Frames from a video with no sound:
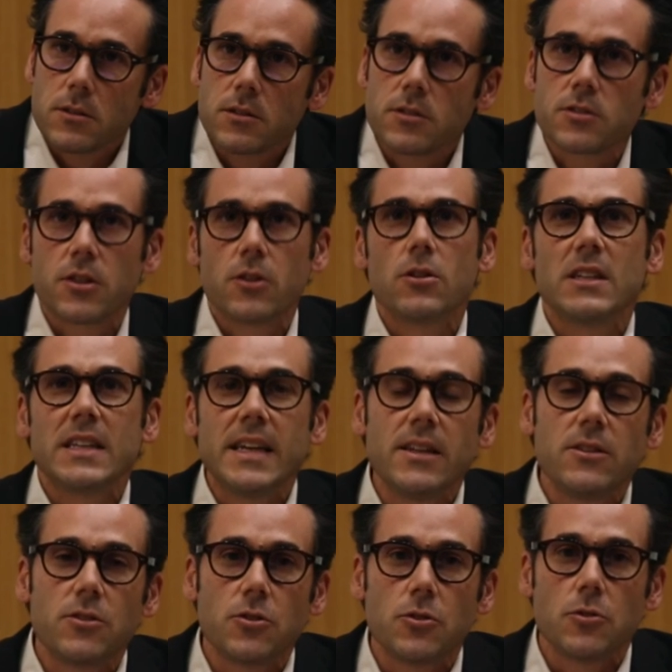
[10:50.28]
still
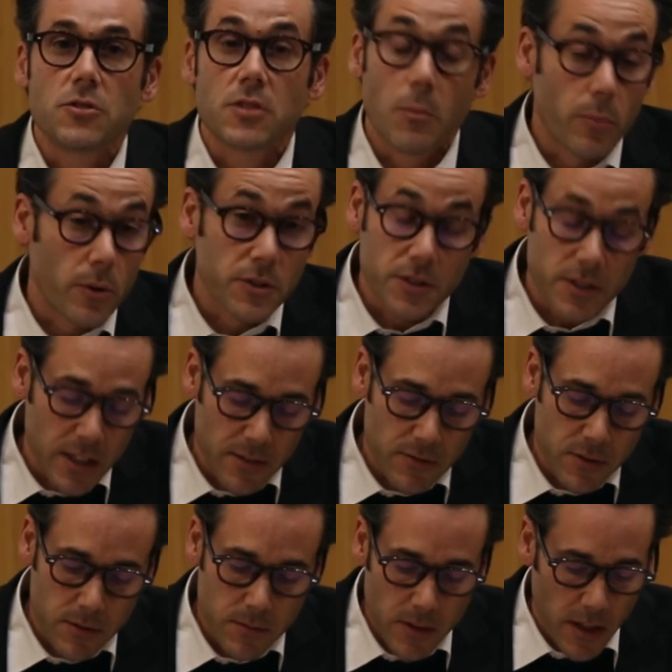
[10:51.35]
lead to some
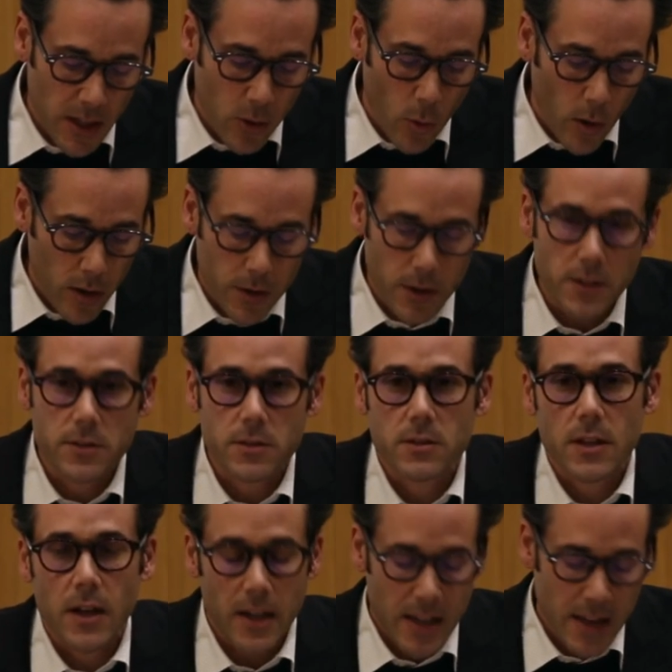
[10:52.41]
perceived inequalities
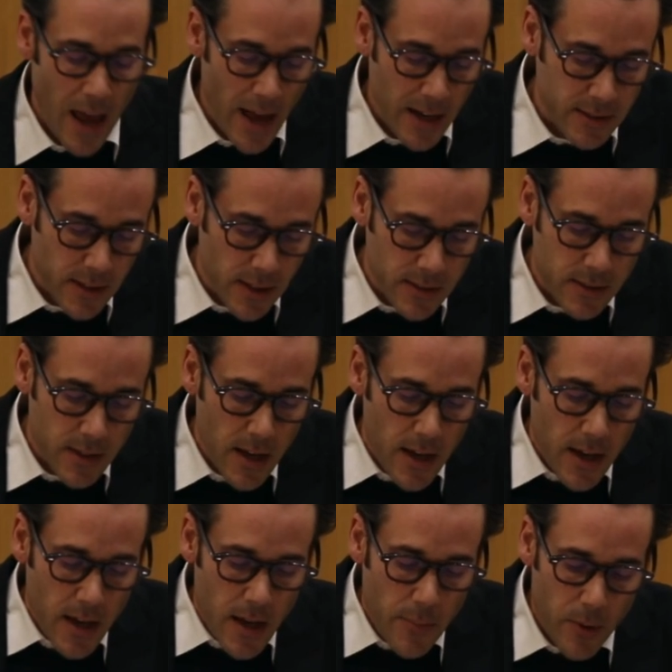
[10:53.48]
in access,
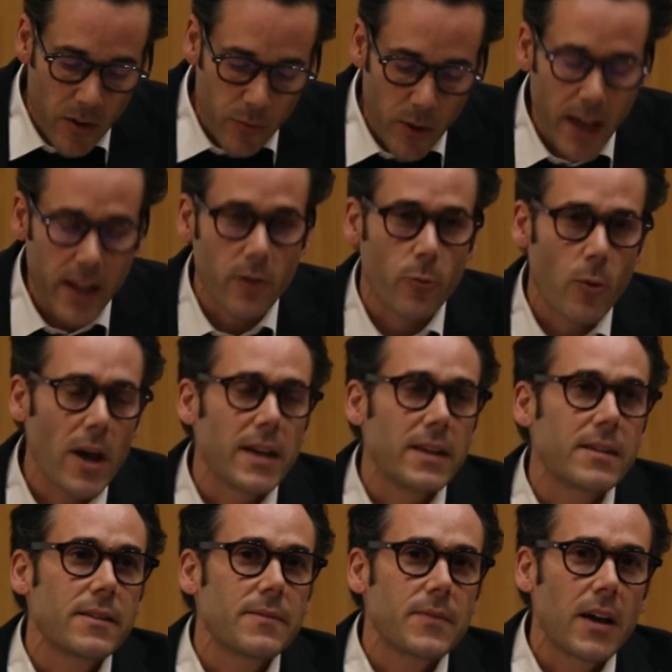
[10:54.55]
but if we get it
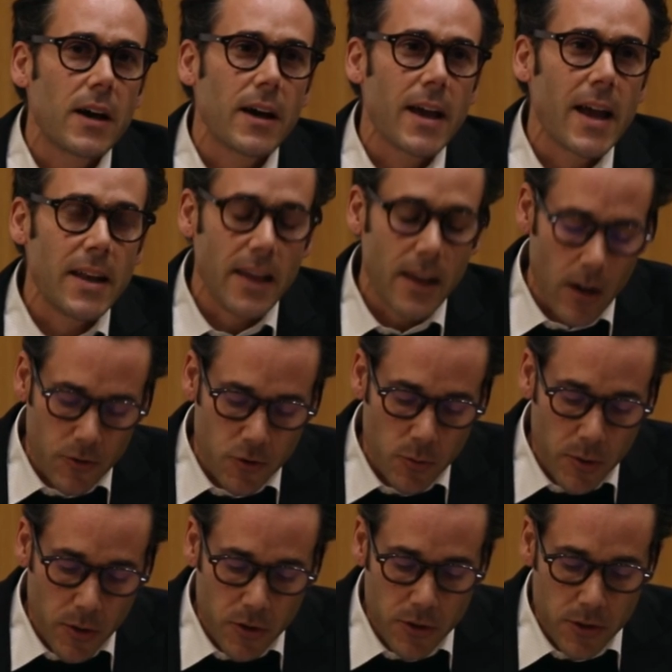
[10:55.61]
right, any
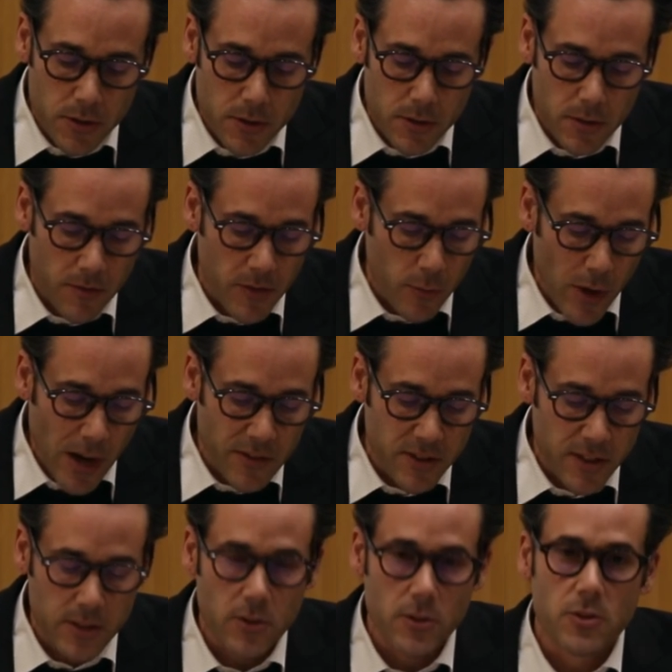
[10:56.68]
contribution of the private
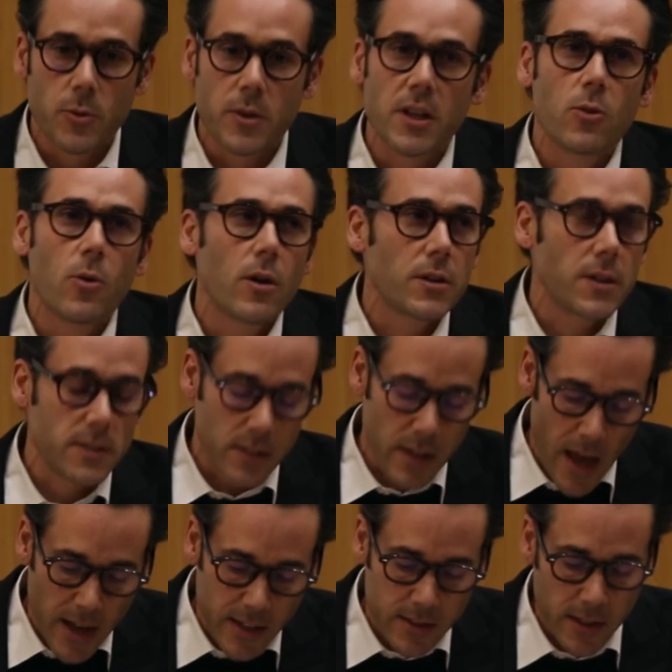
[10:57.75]
sector to inequalities in
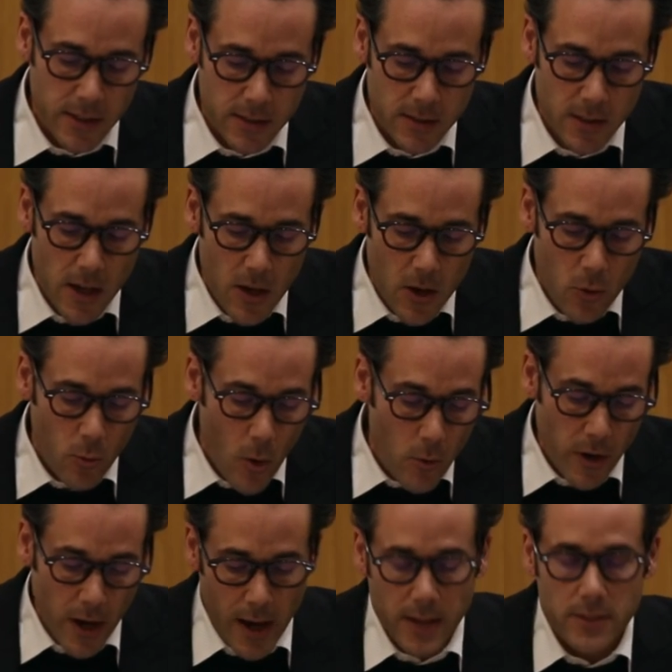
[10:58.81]
access
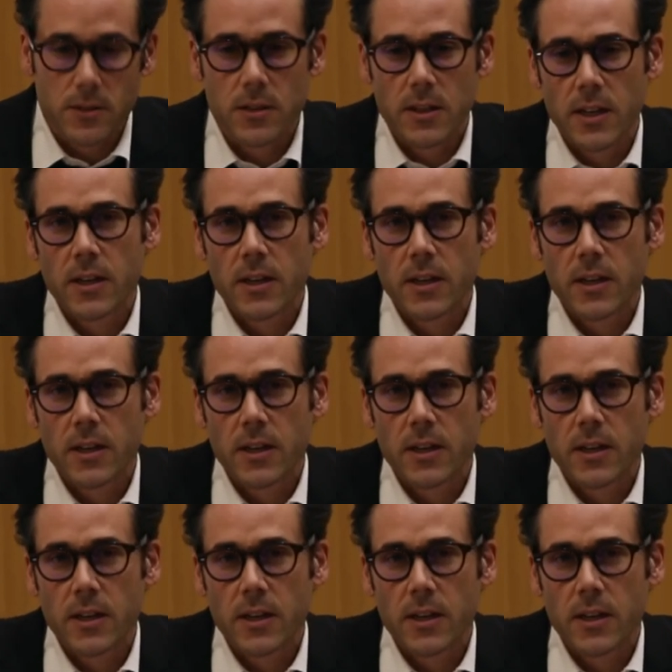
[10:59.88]
won't add to the